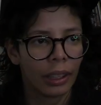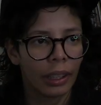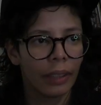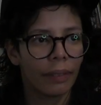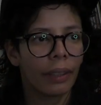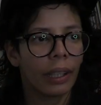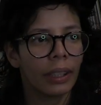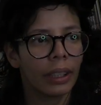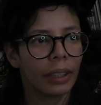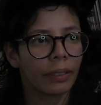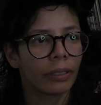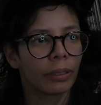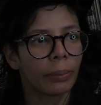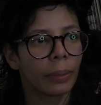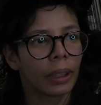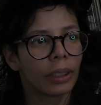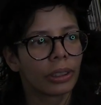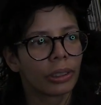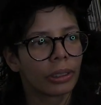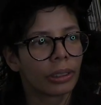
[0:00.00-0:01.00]
if I never
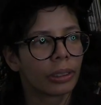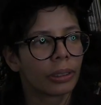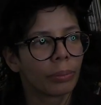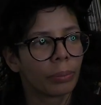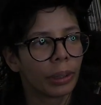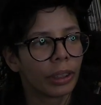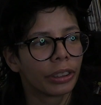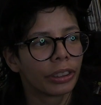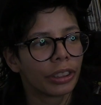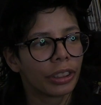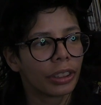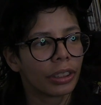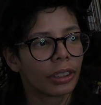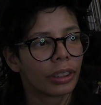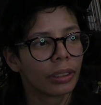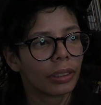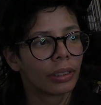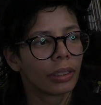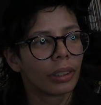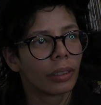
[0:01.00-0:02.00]
met Jordan
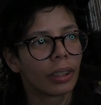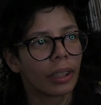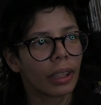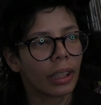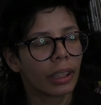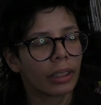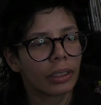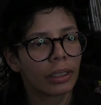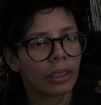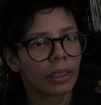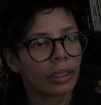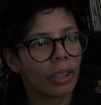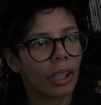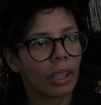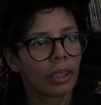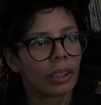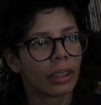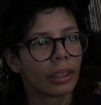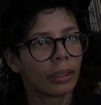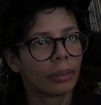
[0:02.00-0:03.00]
Peterson and I just
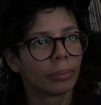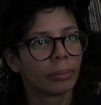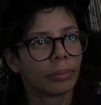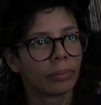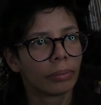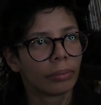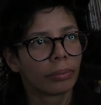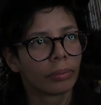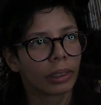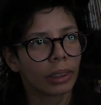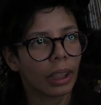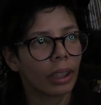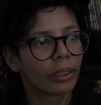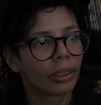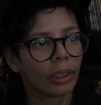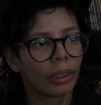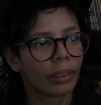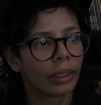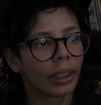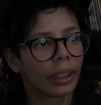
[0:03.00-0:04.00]
saw him without
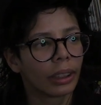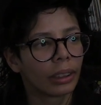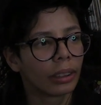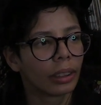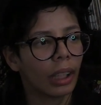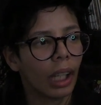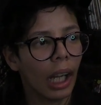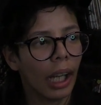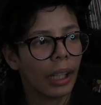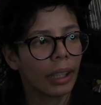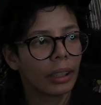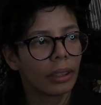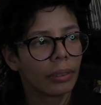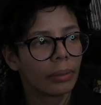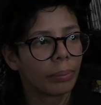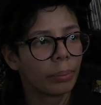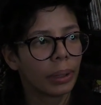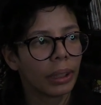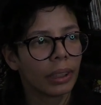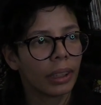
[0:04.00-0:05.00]
knowing,
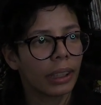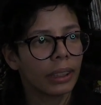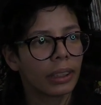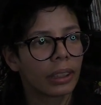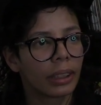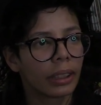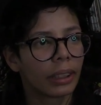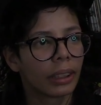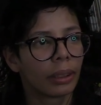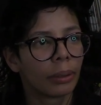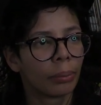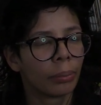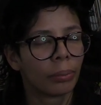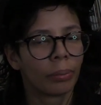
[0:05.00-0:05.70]
I'd be nice to him.